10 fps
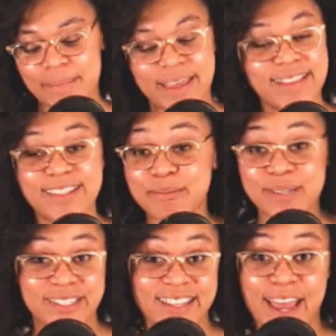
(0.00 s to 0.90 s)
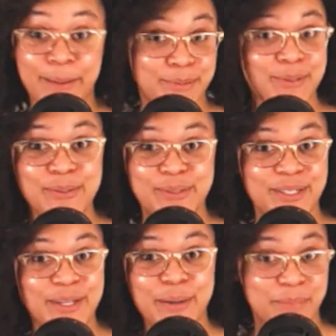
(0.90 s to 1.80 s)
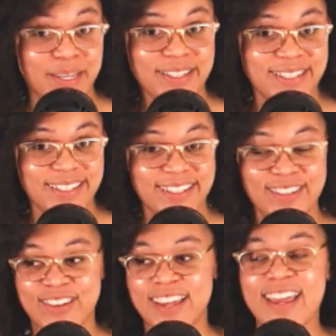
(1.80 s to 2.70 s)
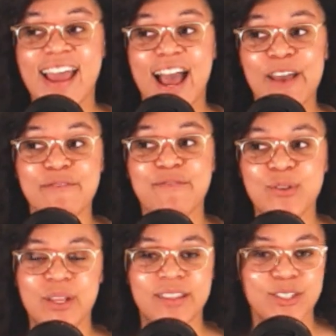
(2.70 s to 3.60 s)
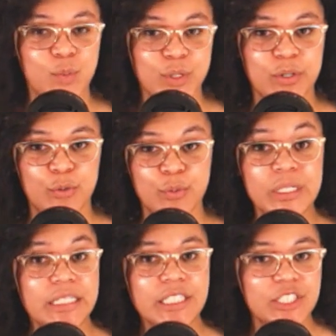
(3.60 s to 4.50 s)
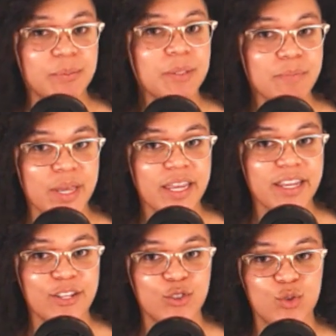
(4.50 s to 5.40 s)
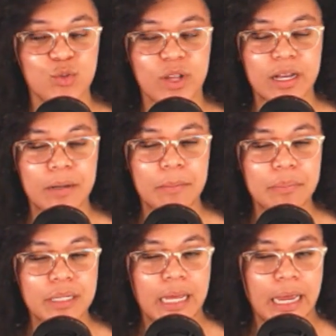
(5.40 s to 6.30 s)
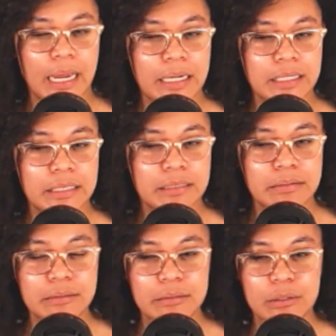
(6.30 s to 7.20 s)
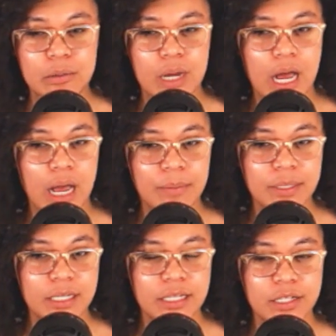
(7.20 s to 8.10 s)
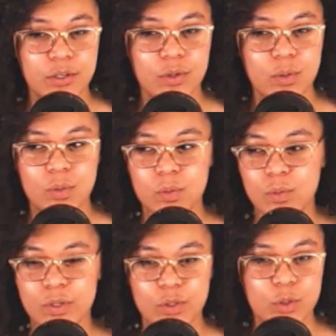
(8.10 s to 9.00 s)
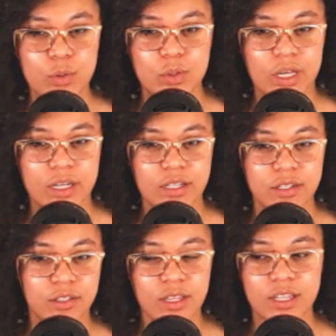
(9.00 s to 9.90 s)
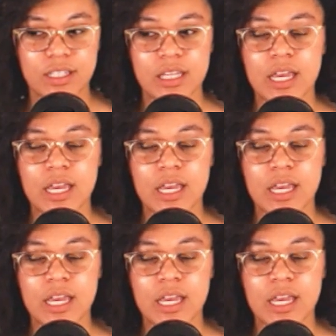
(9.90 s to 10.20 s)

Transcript: This book is absolutely amazing. Okay, I feel like this book really should be made into like a black, you know, comedy, you know, one of those kind of things,